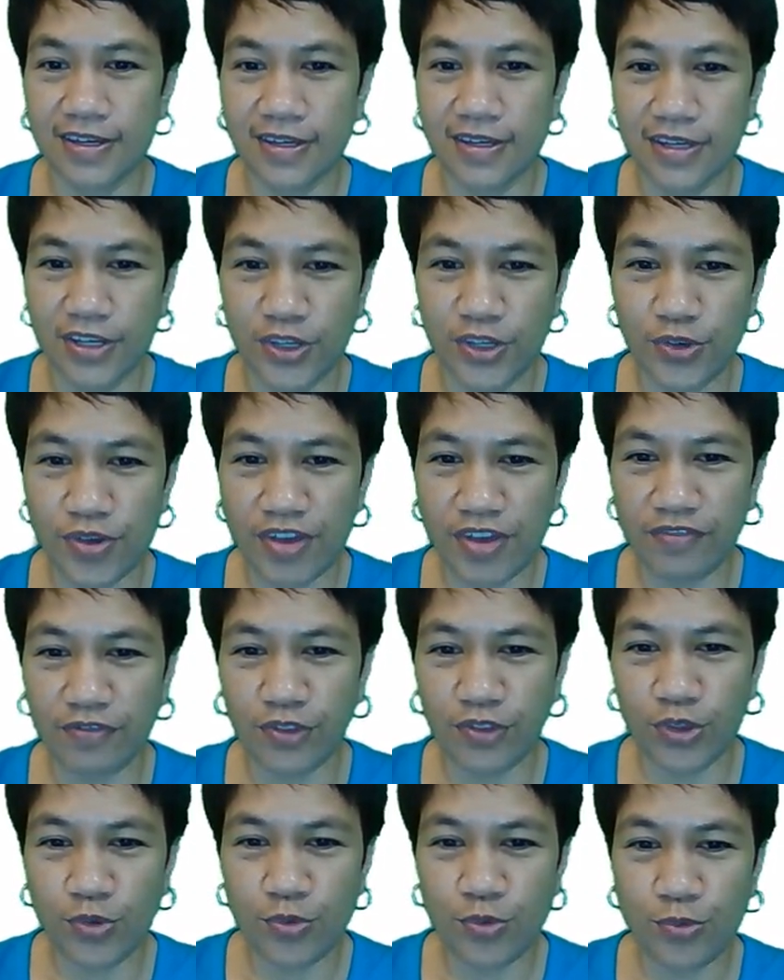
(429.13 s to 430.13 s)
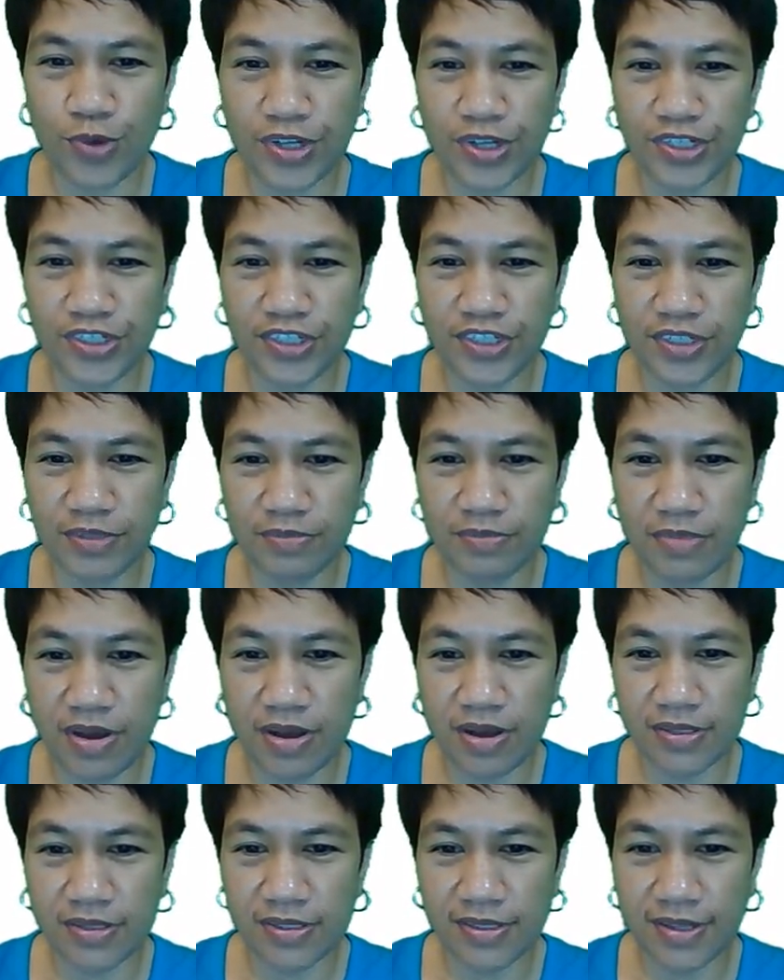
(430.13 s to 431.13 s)
You have 2 question
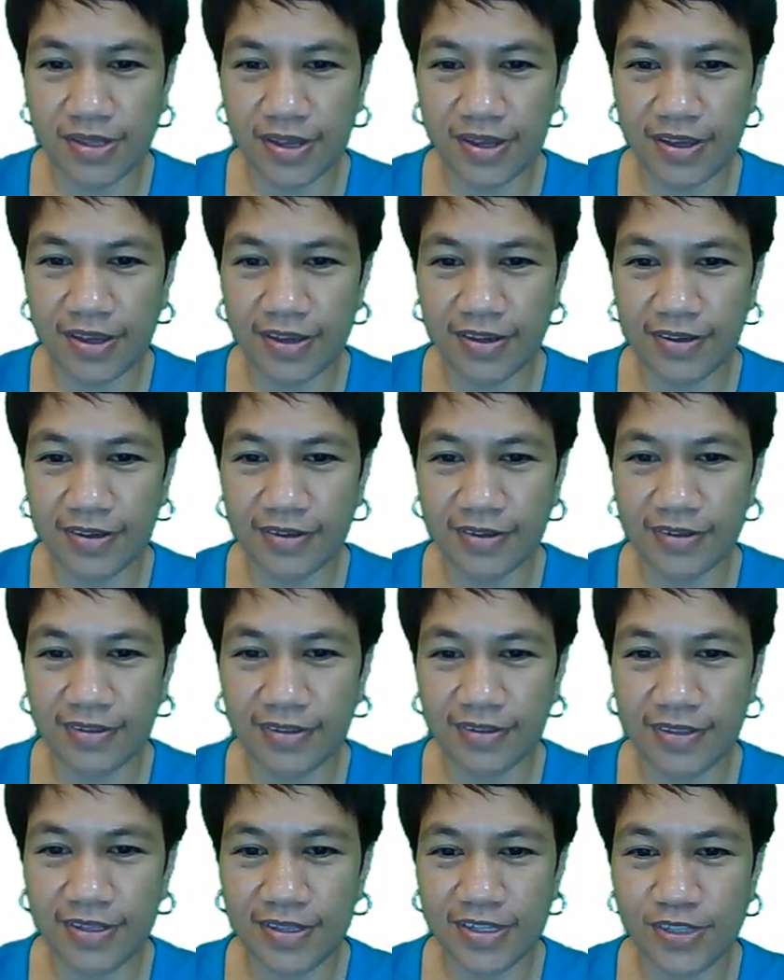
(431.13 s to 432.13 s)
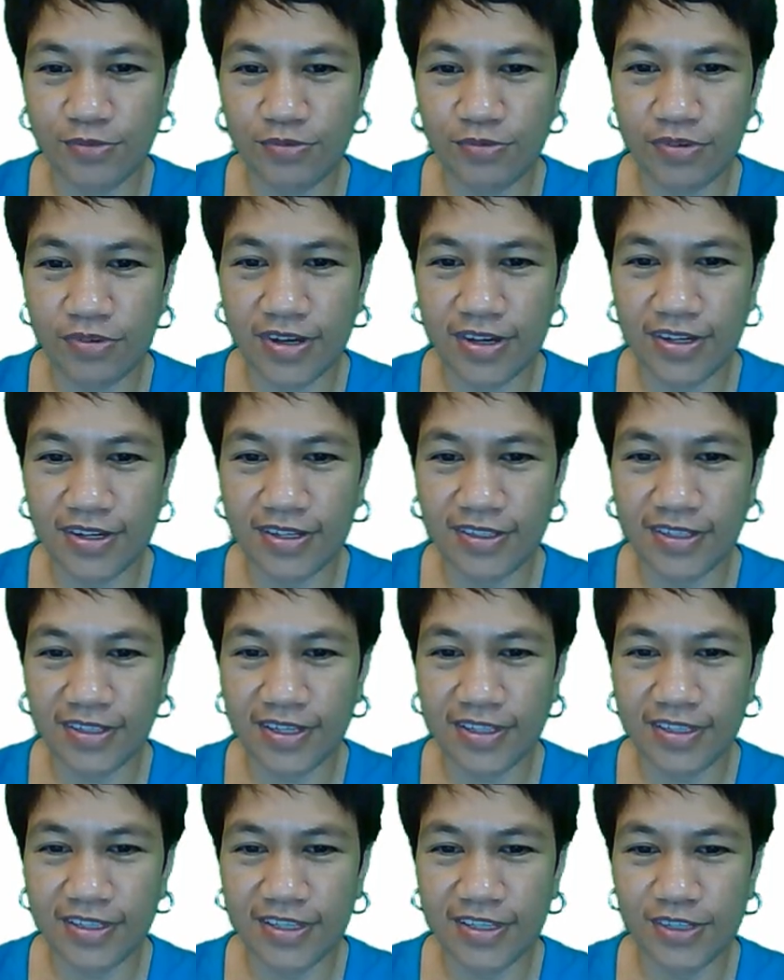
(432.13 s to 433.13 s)
marks there. This one
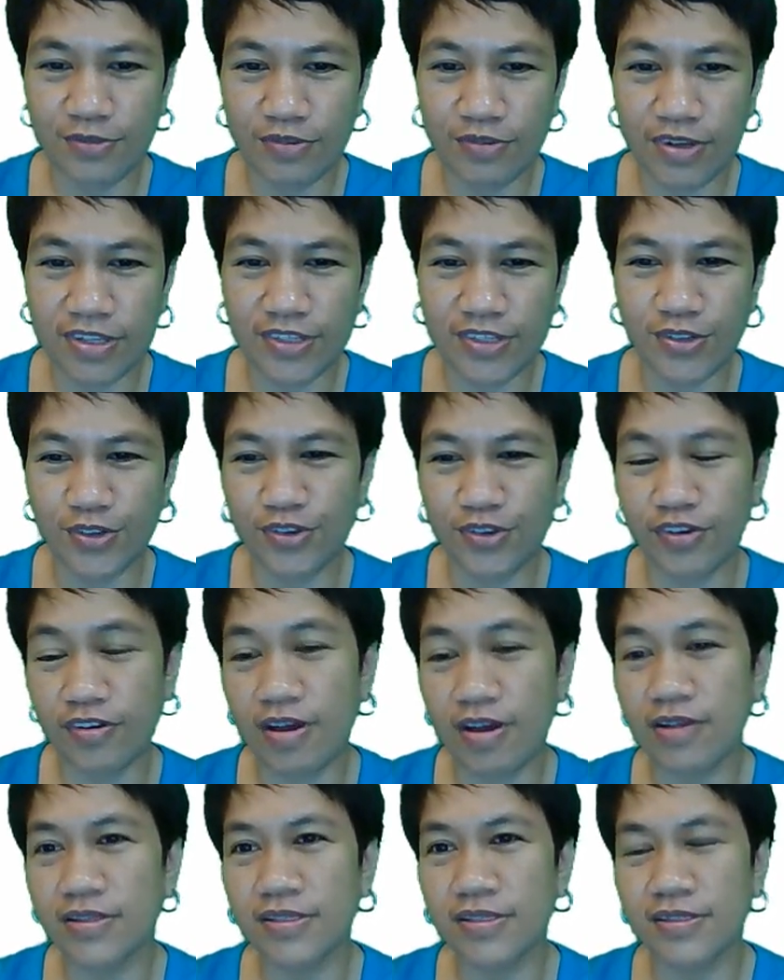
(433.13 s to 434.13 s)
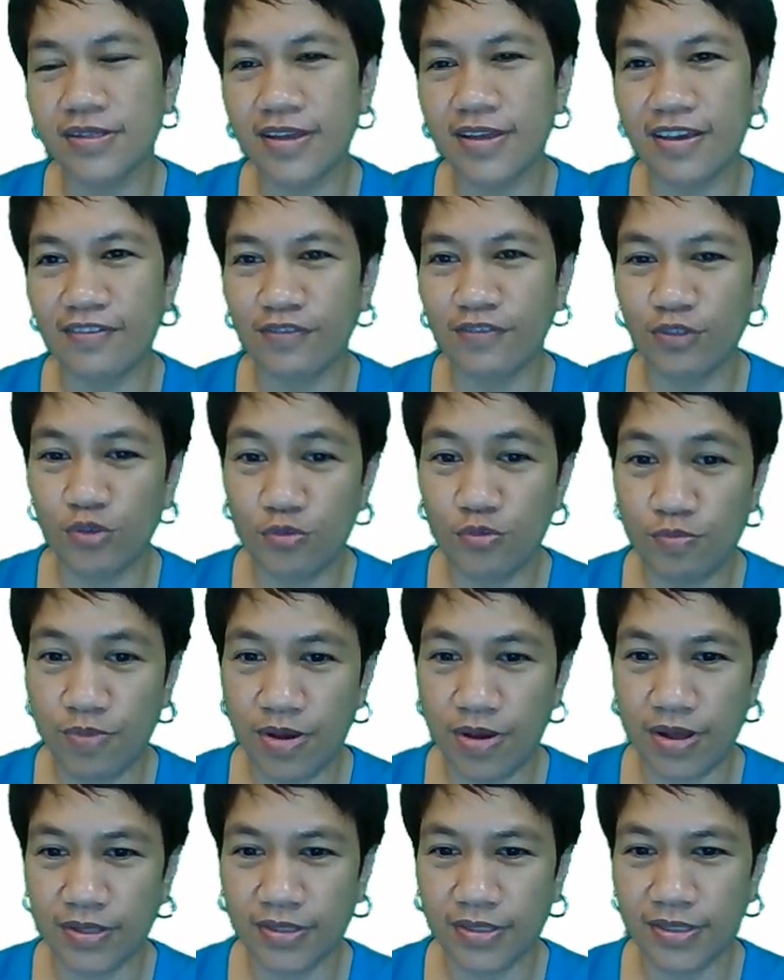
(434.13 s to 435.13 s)
and this one. So your answer have 2
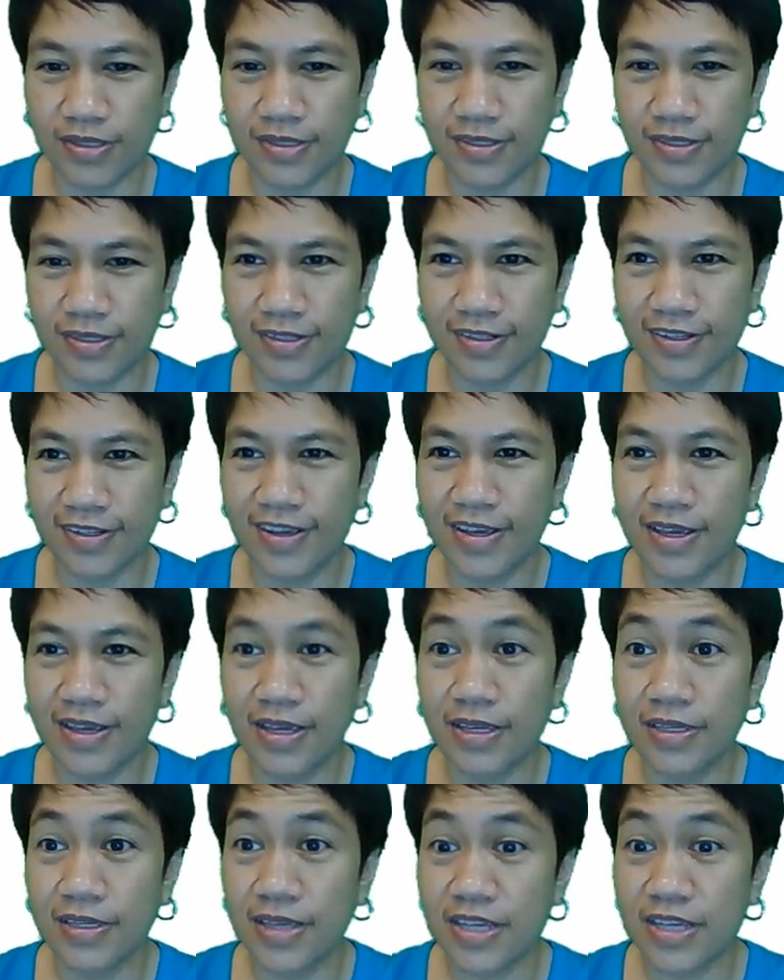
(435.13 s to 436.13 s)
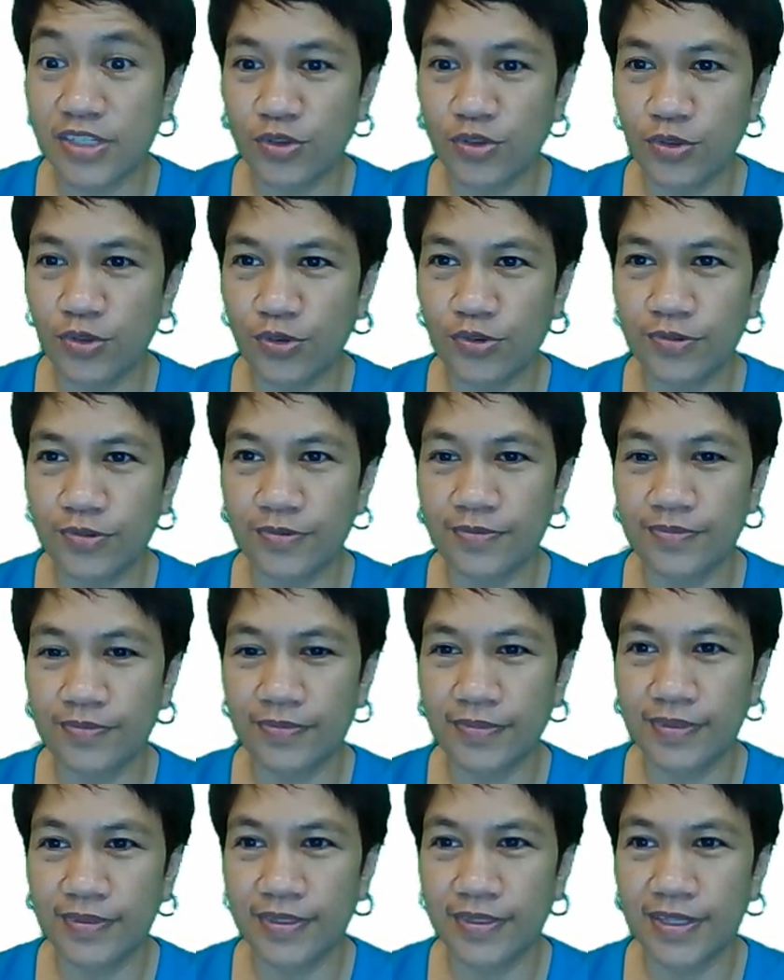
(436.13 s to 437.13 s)
parts. Yes or no?
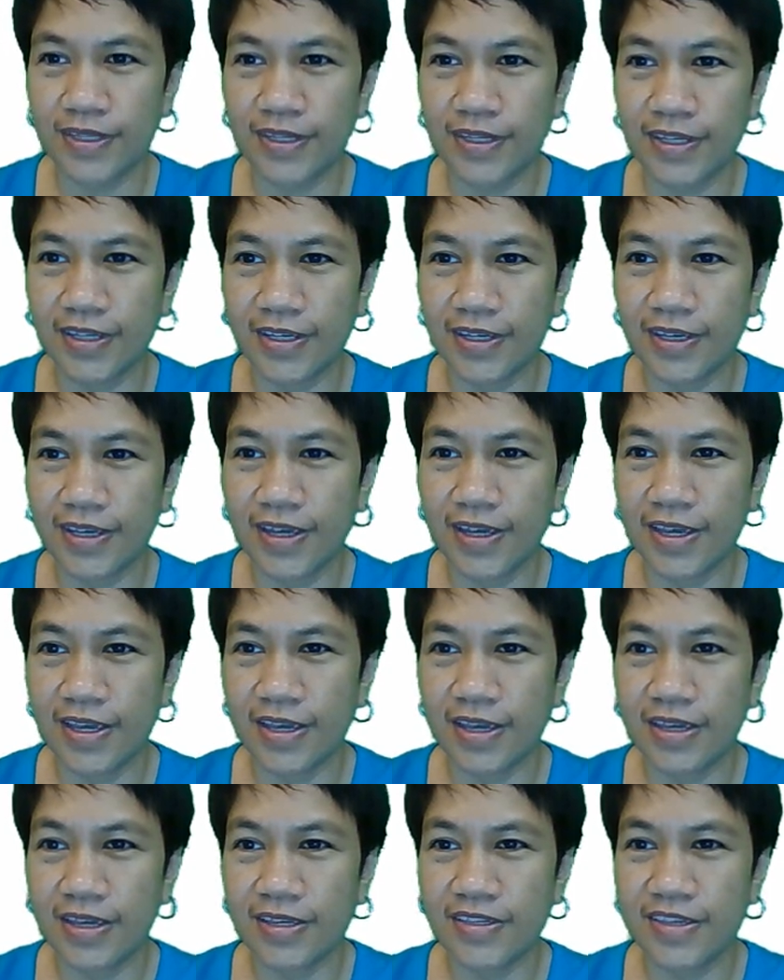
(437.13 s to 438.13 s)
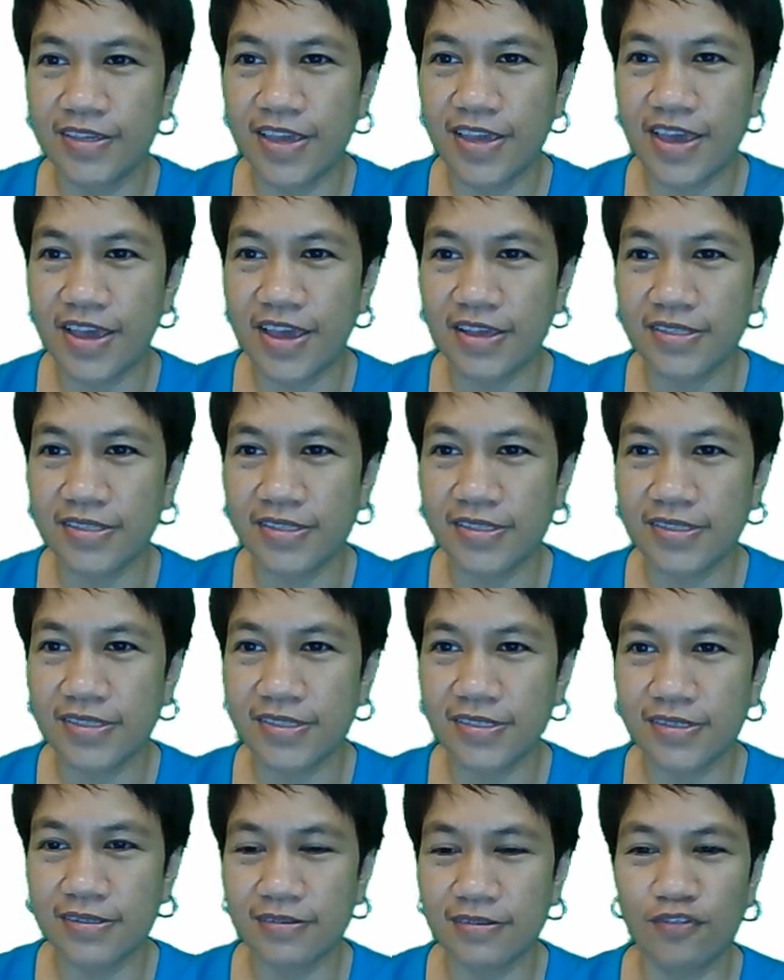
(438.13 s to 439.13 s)
Yes.
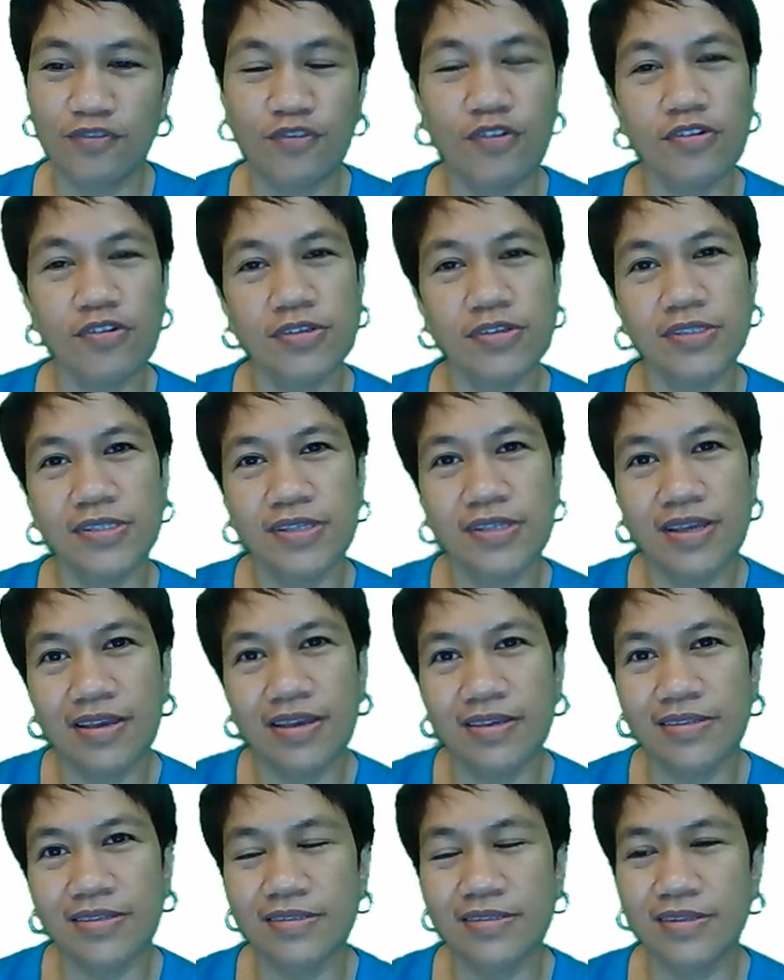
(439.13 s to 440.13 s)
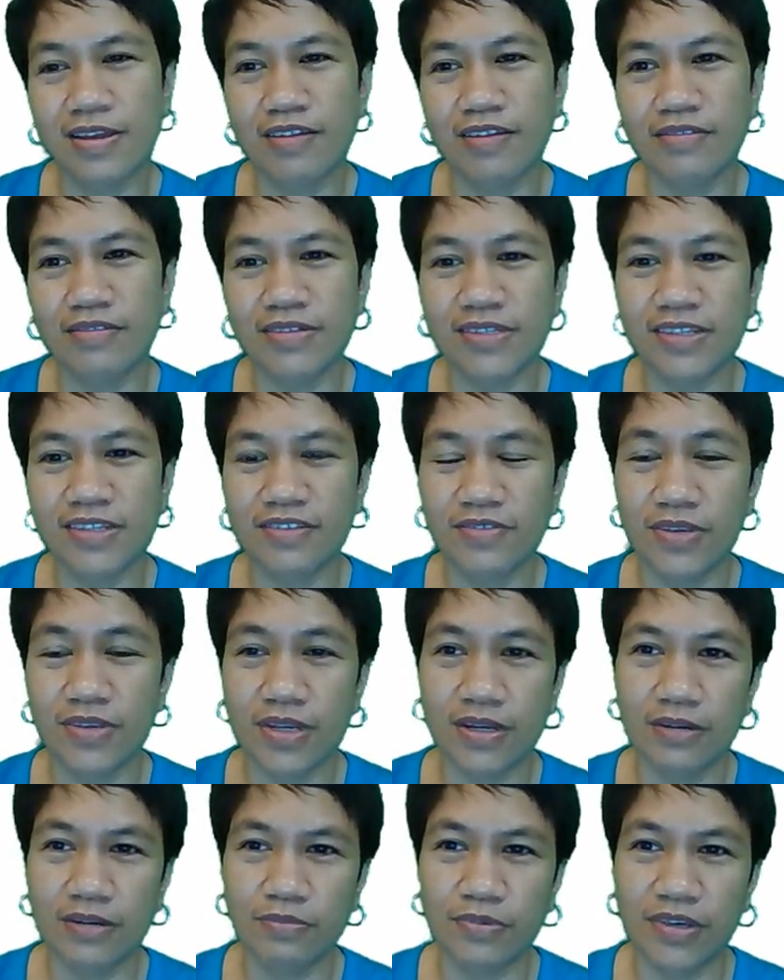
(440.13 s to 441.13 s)
Of course, yes. They are receiving
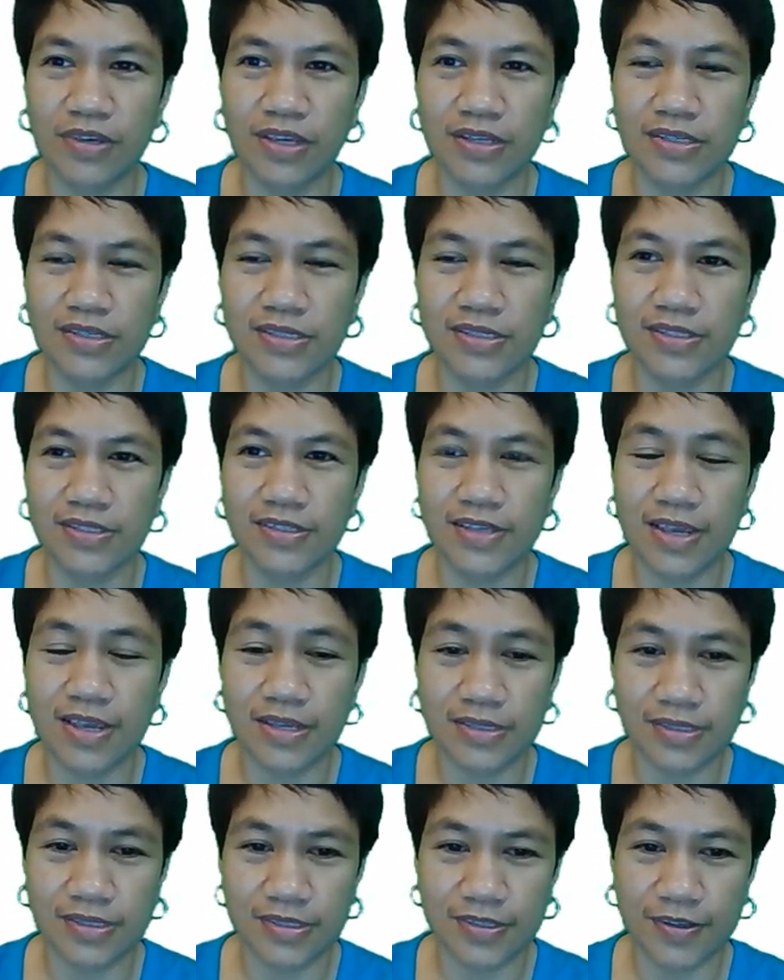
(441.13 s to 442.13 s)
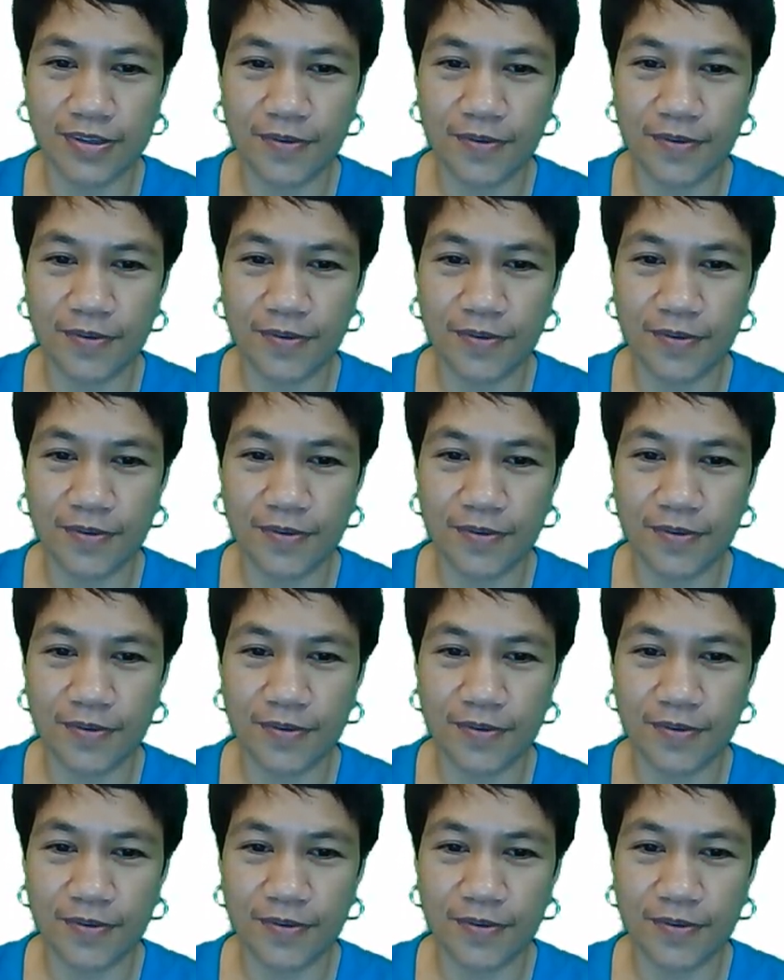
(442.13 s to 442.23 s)
cupcakes. Yes.